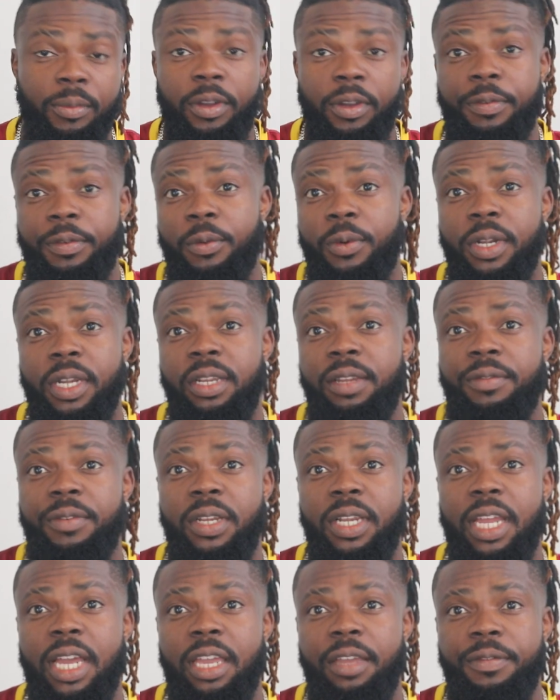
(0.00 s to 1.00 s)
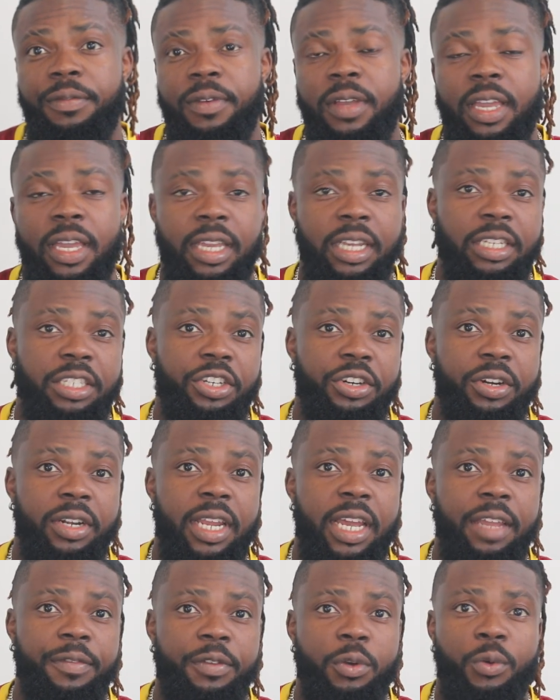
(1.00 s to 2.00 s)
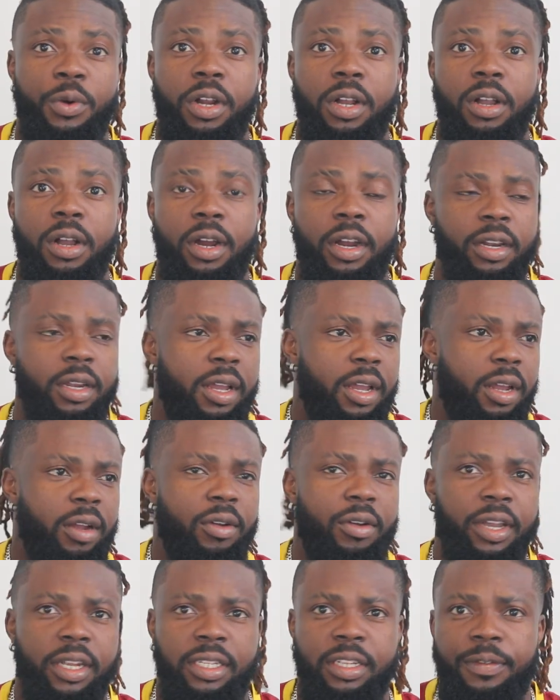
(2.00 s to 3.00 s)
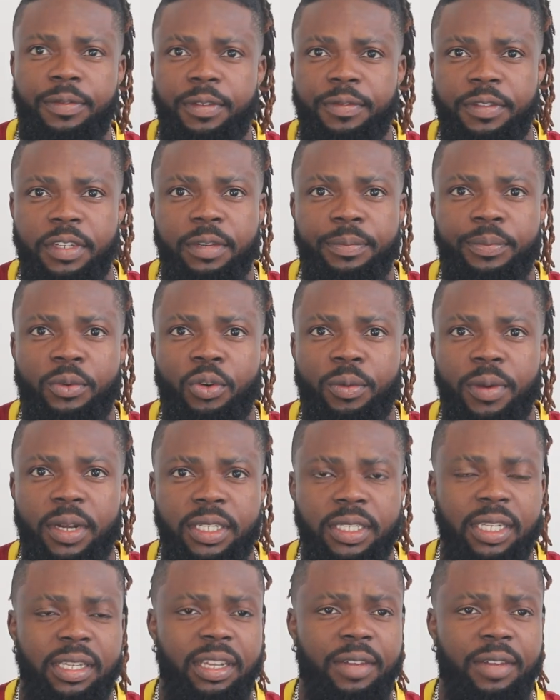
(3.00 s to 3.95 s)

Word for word: But if you want to live your life, it's your life, you work hard, go get a 15 Pro Max.